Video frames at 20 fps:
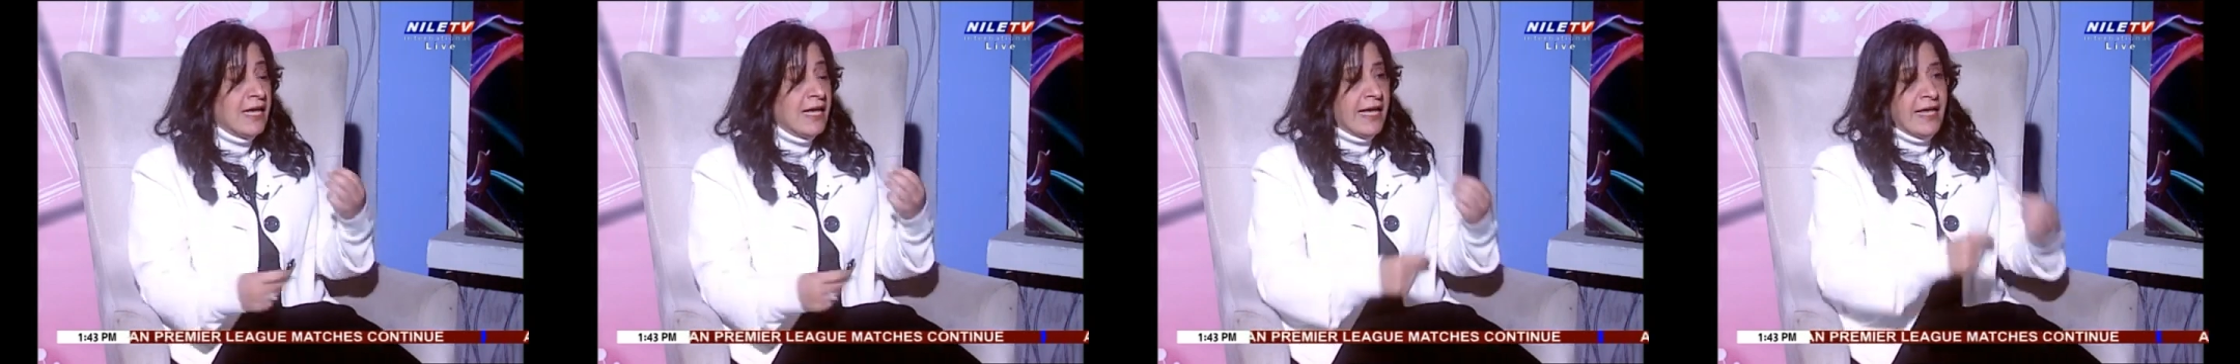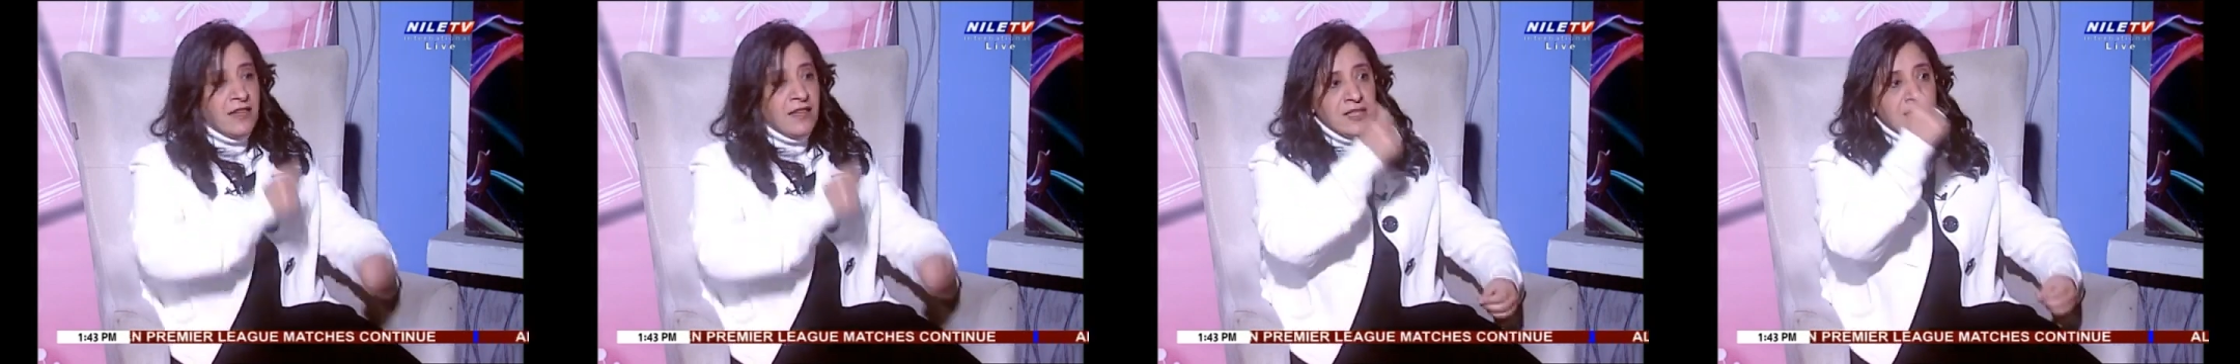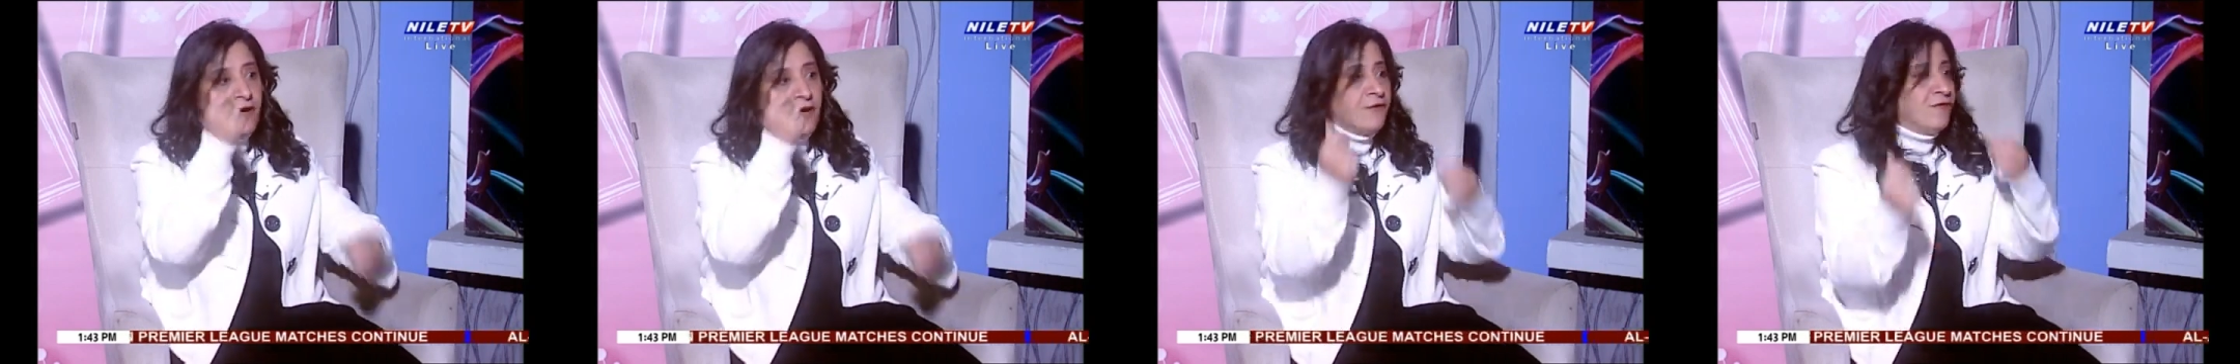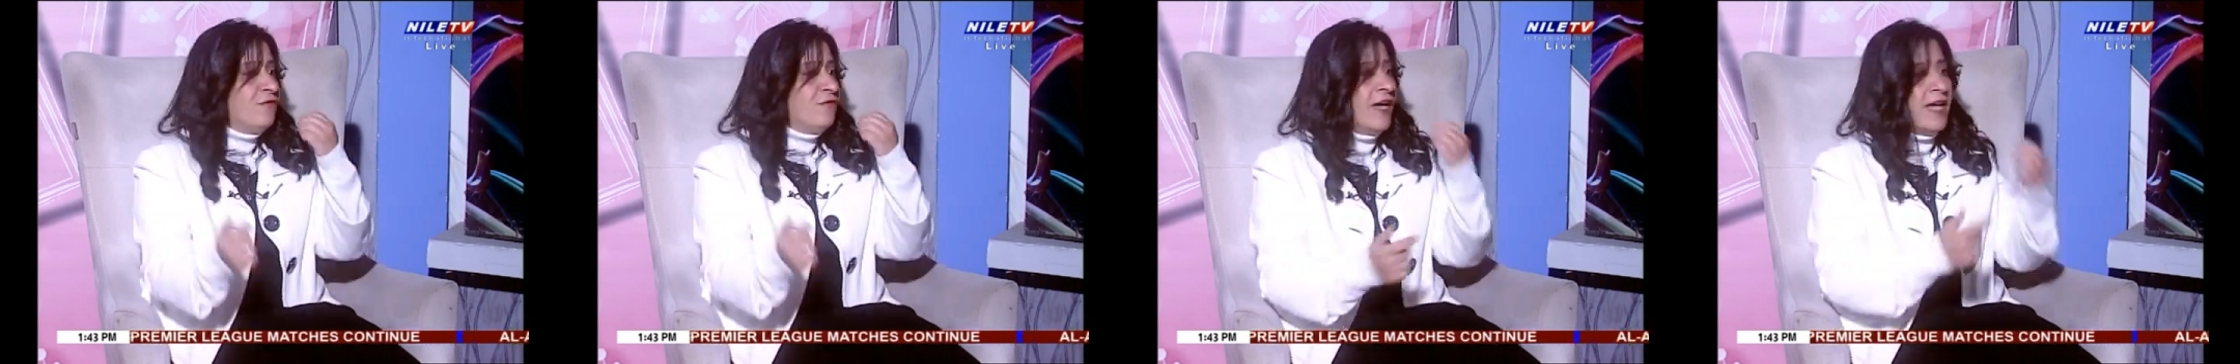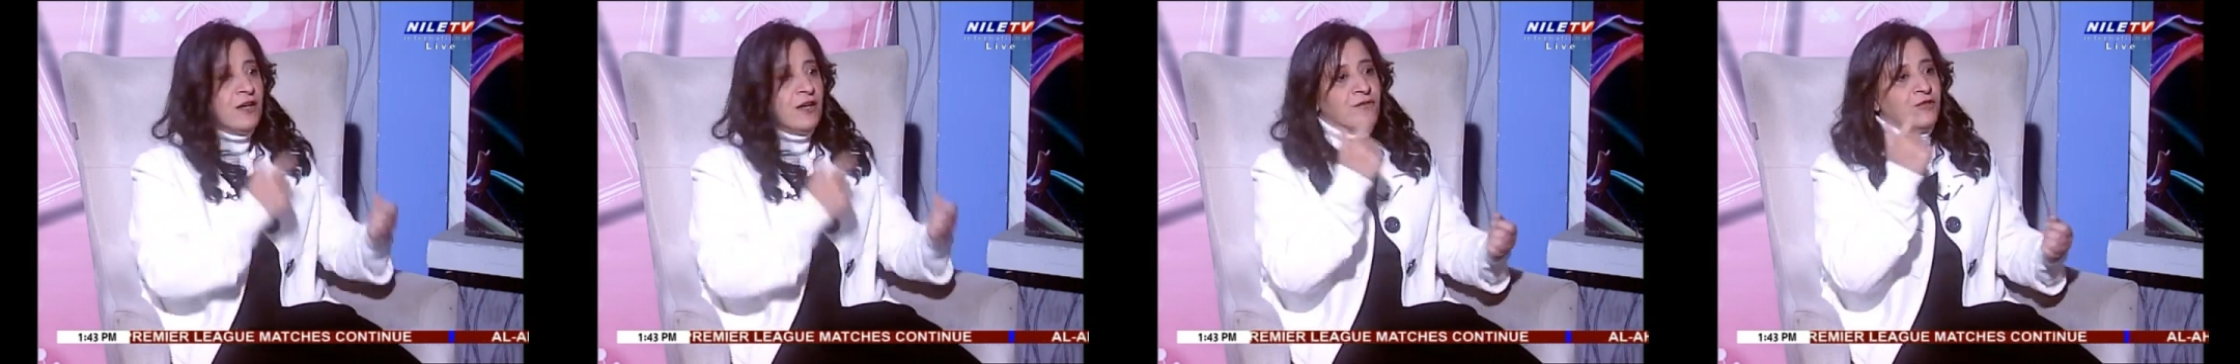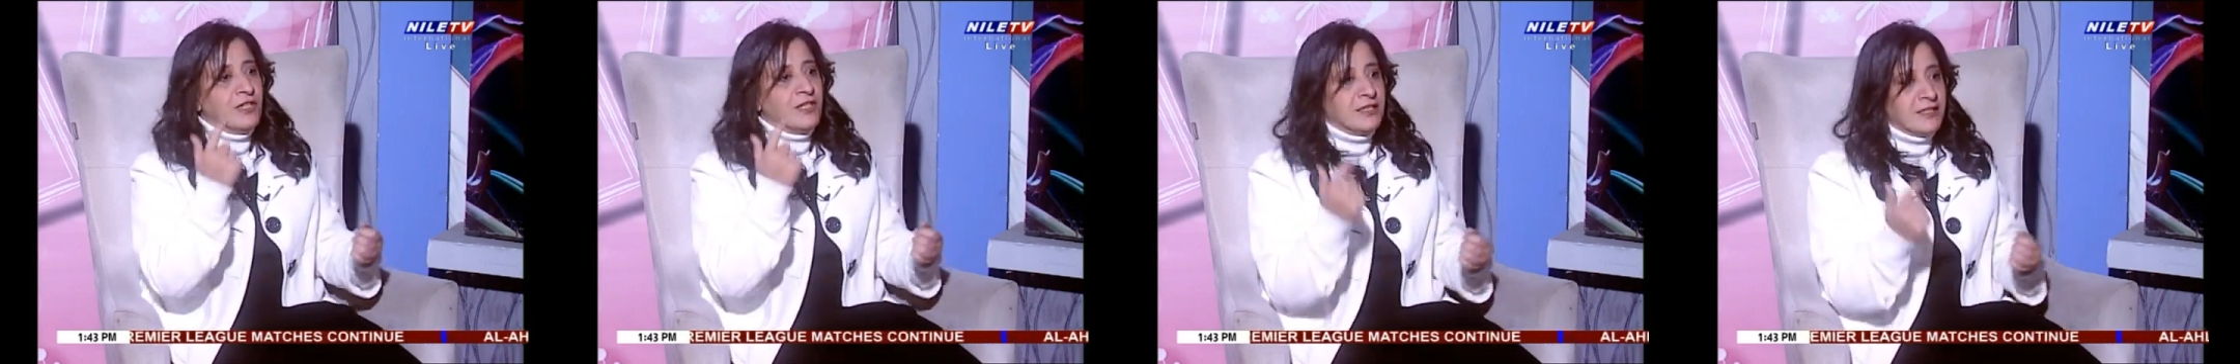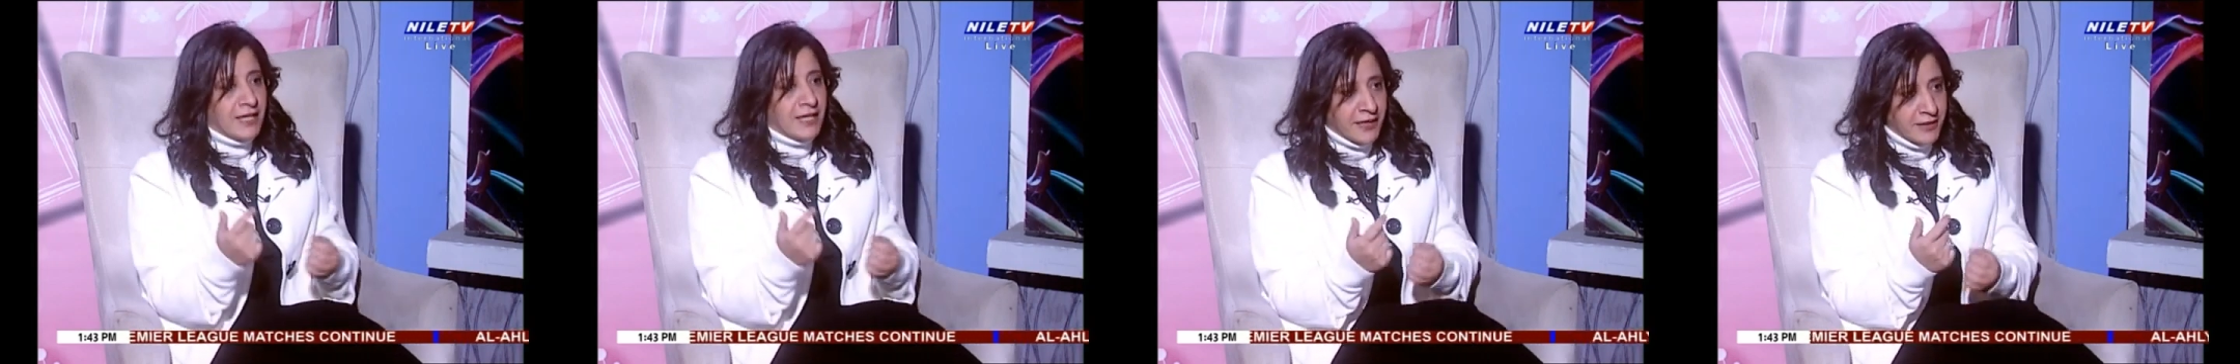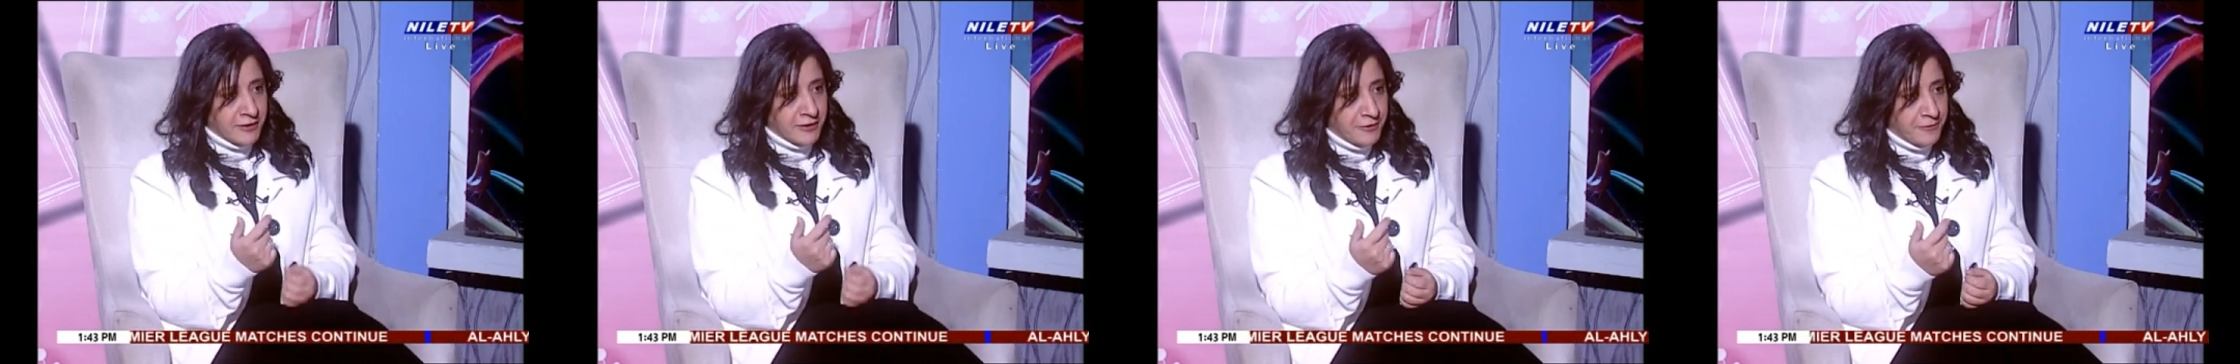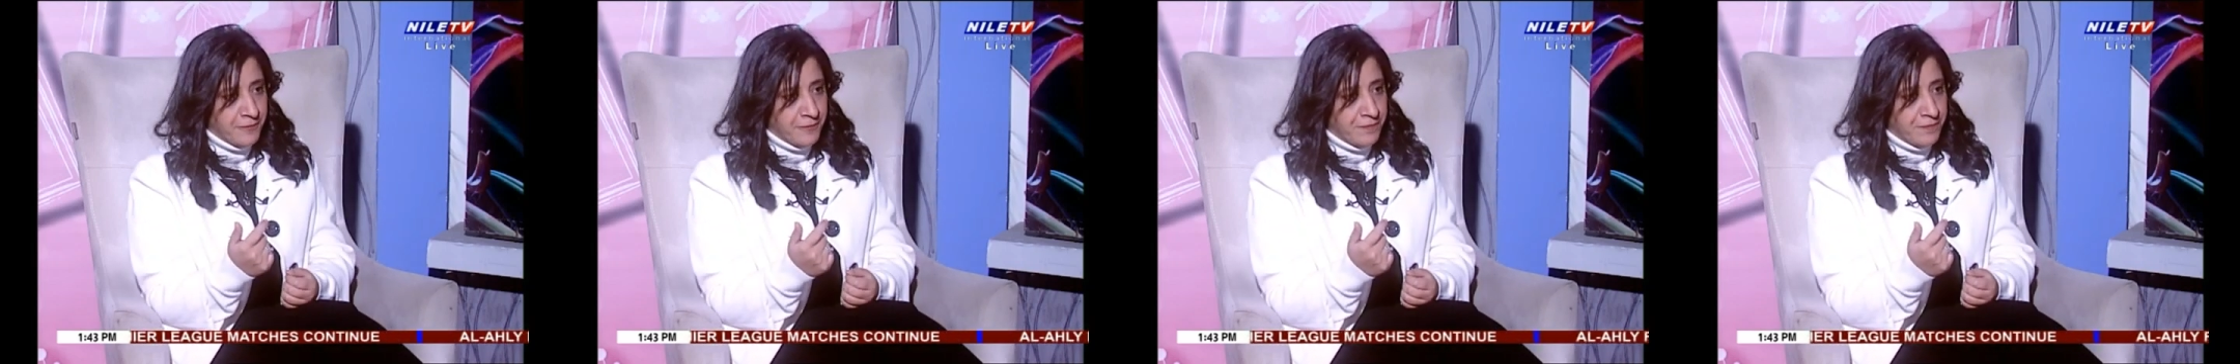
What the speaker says: and they are very volatile.